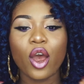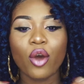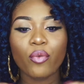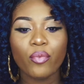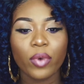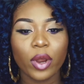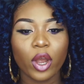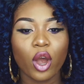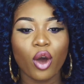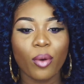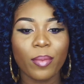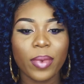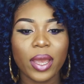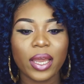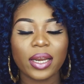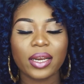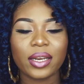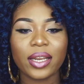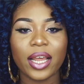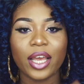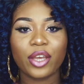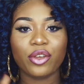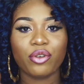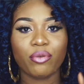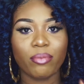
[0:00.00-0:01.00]
recommend
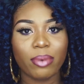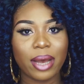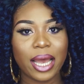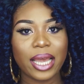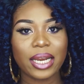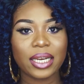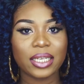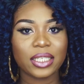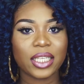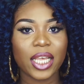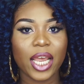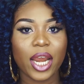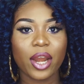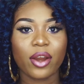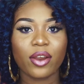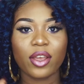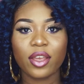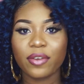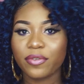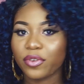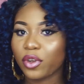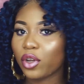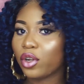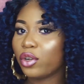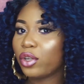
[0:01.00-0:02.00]
that you buy this hair
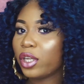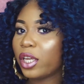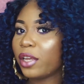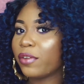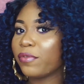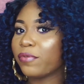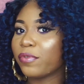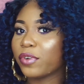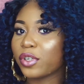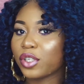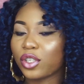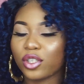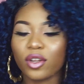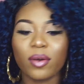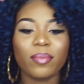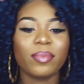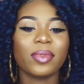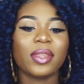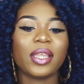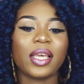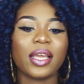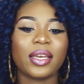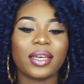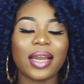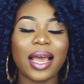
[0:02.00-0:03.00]
if you're looking for
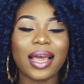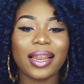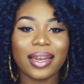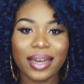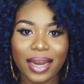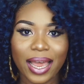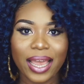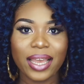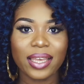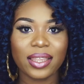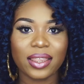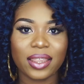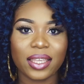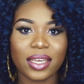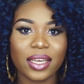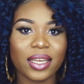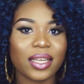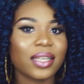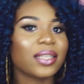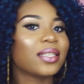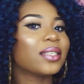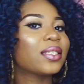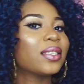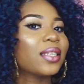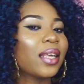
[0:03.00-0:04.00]
something like
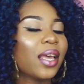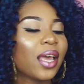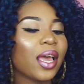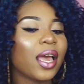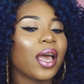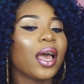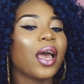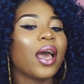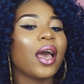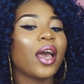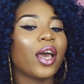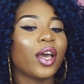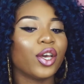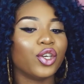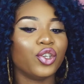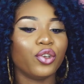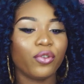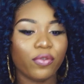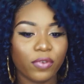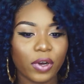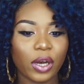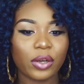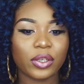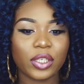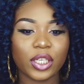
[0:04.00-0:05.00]
this. You
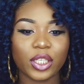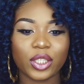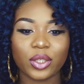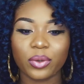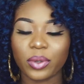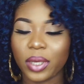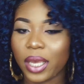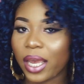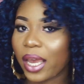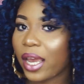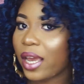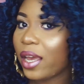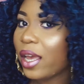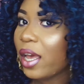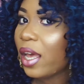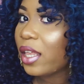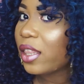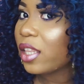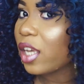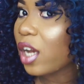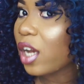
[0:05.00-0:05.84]
found it, okay? The